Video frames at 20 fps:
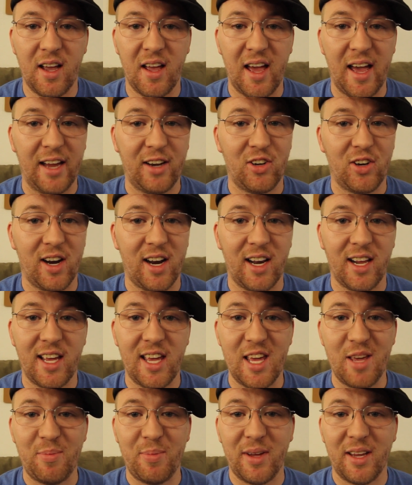I try to
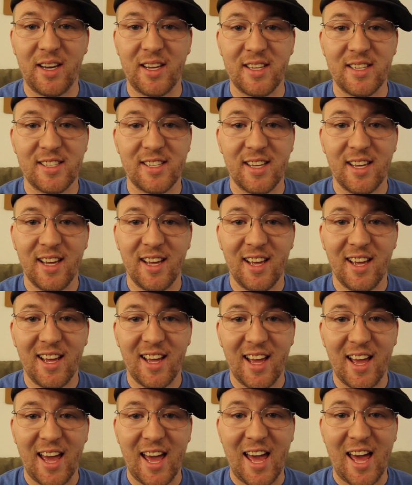keep it as
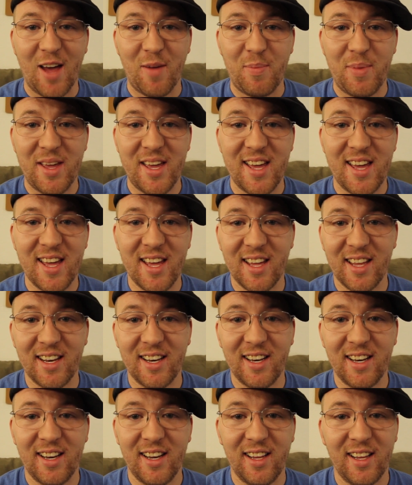happy
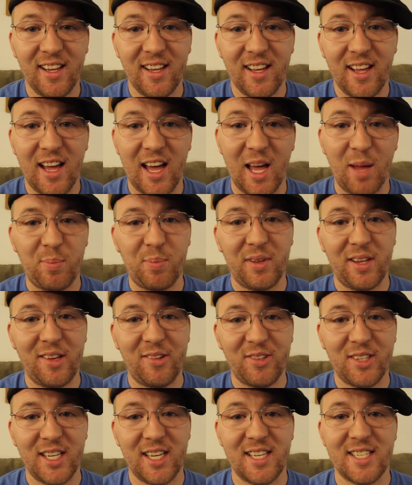and
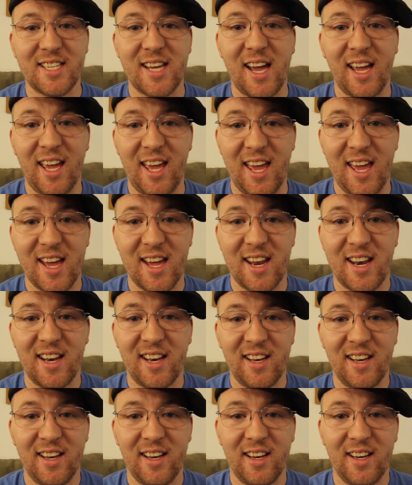uplifting as I can,
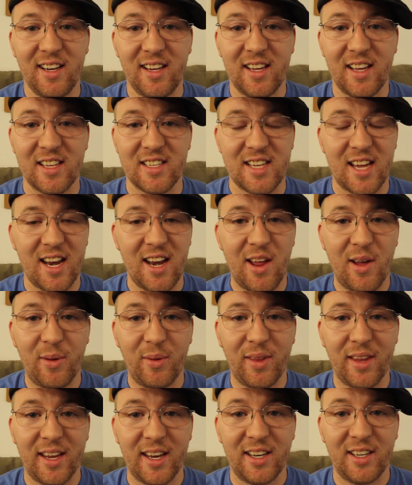because I
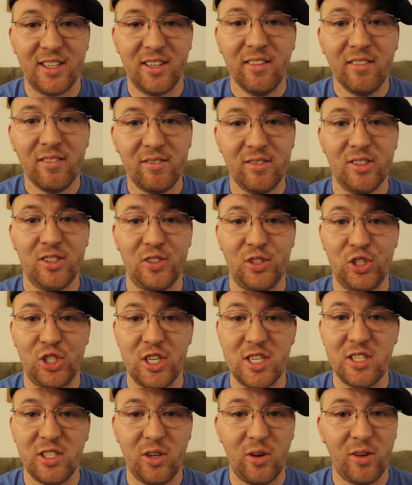know that
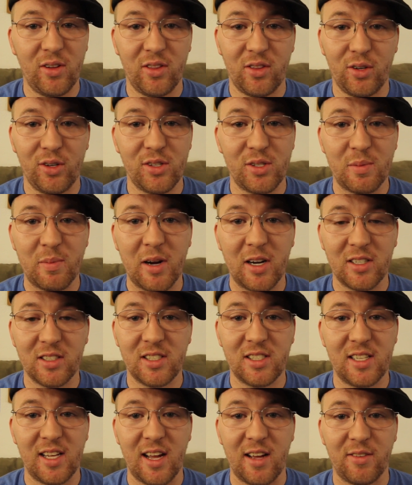she's going through some hard
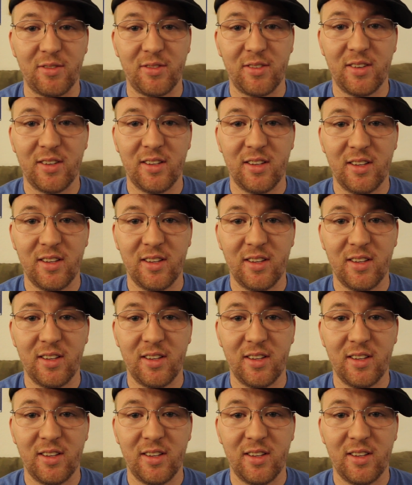stuff.